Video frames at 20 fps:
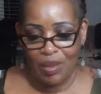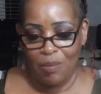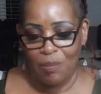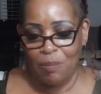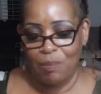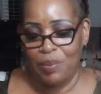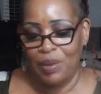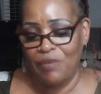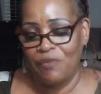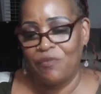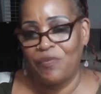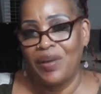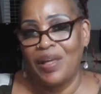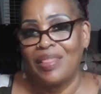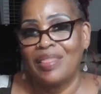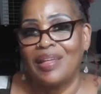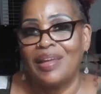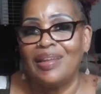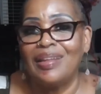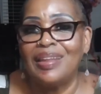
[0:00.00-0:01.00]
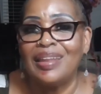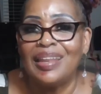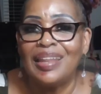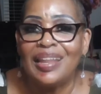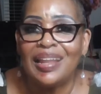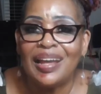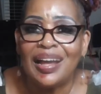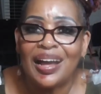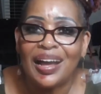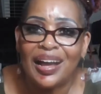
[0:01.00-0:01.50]
But for the
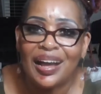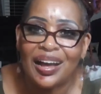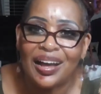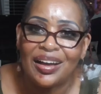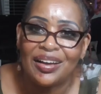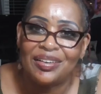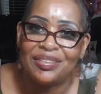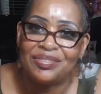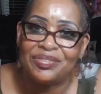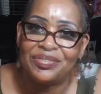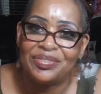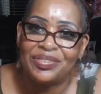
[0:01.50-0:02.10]
love